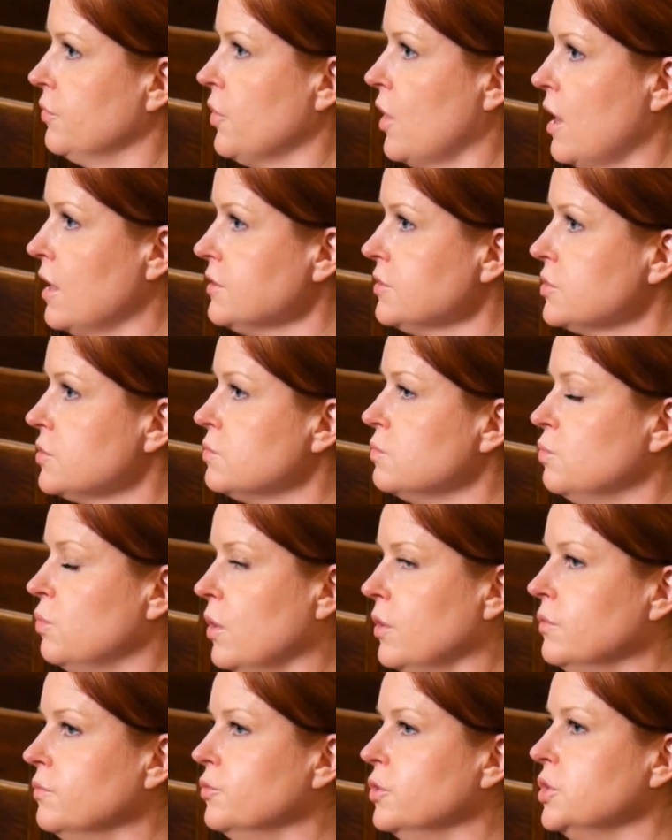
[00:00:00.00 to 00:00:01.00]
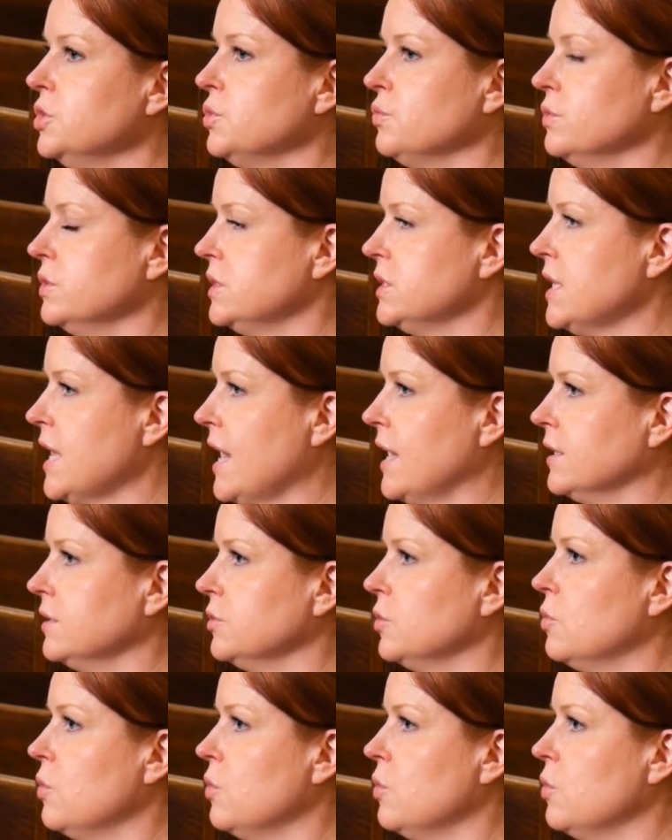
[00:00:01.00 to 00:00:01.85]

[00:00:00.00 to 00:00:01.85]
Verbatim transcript: thoughts, one of which was that